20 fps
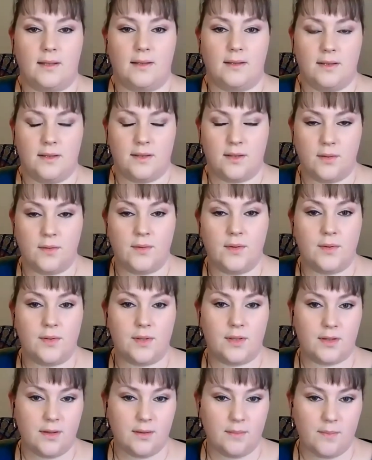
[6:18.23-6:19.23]
So
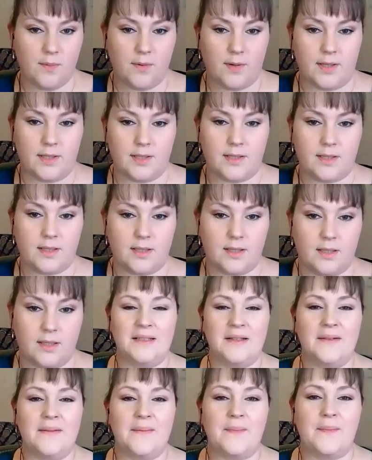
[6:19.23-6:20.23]
those are the points.
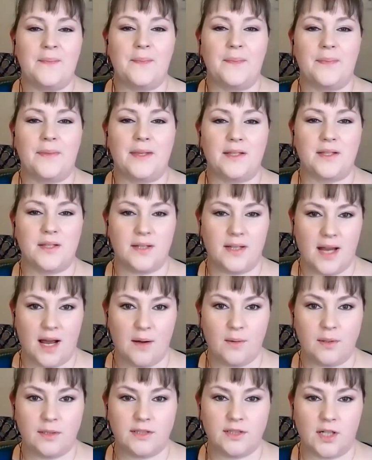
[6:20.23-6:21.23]
So
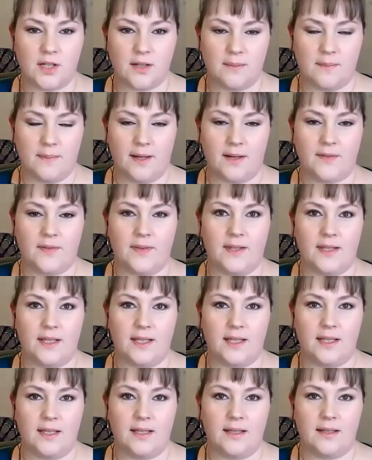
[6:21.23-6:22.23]
now we'll talk about
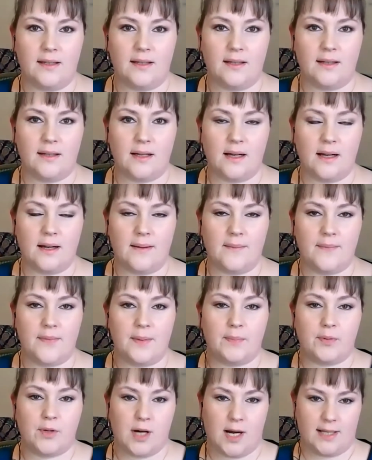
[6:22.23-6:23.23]
the
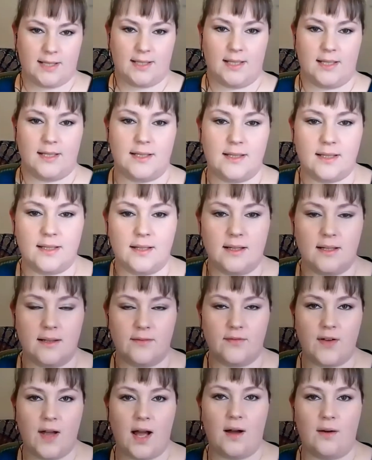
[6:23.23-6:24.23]
process
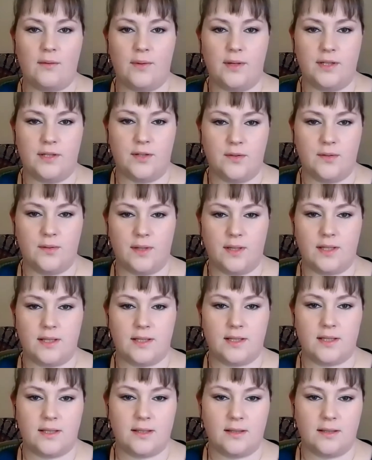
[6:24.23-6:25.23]
of how we do
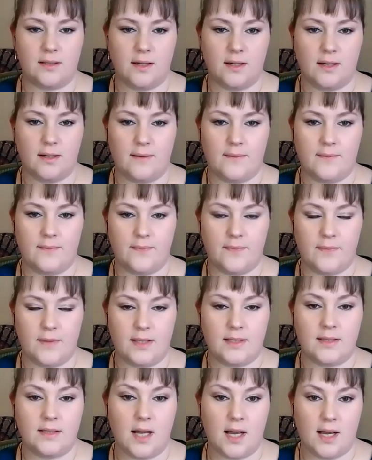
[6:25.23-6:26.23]
this
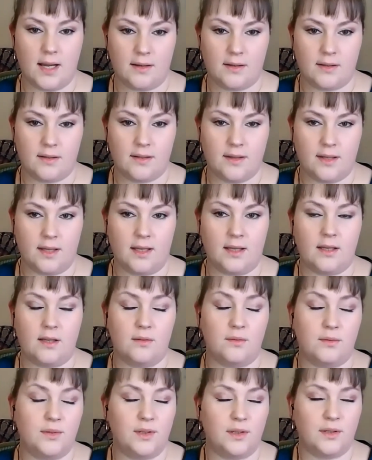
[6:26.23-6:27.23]
entire thing.
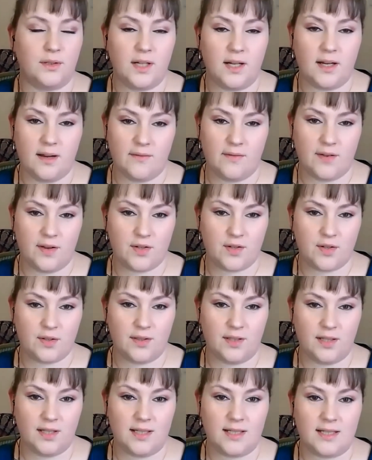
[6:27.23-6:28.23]
You'll learn it
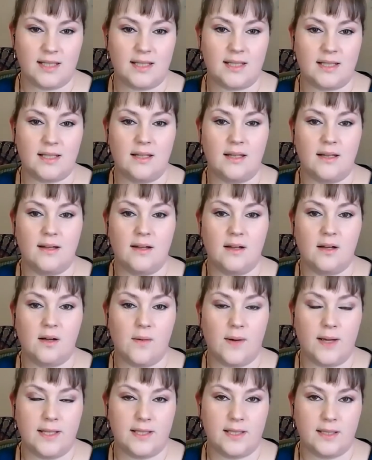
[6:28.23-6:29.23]
eventually. It's
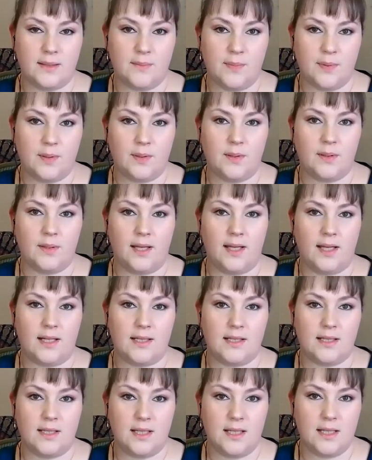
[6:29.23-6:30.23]
quite simple
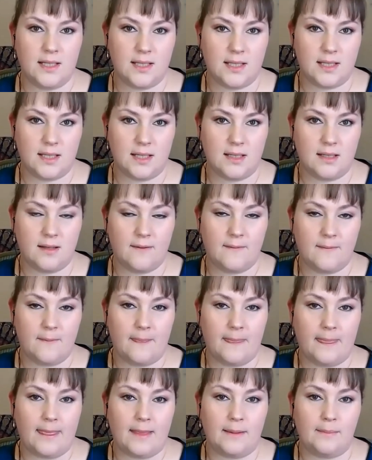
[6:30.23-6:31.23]
and easy,
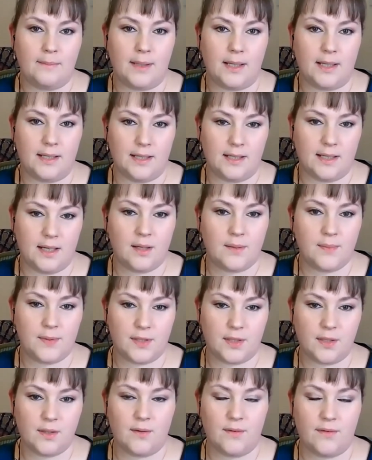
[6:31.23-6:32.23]
but it helps
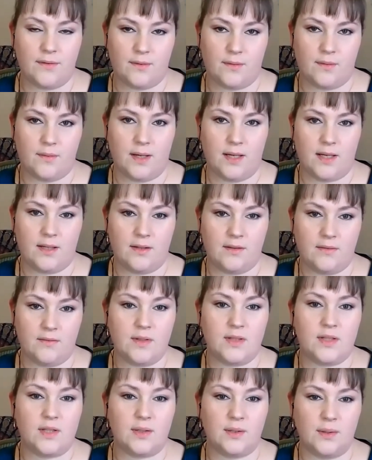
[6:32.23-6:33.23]
to go through it
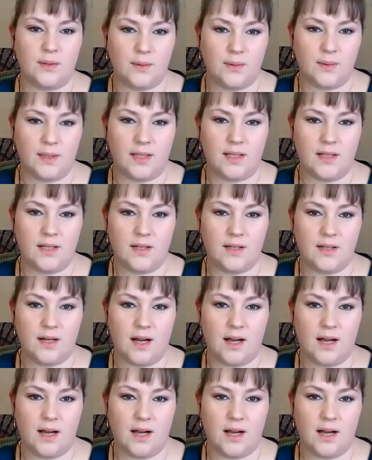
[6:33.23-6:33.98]
slowly,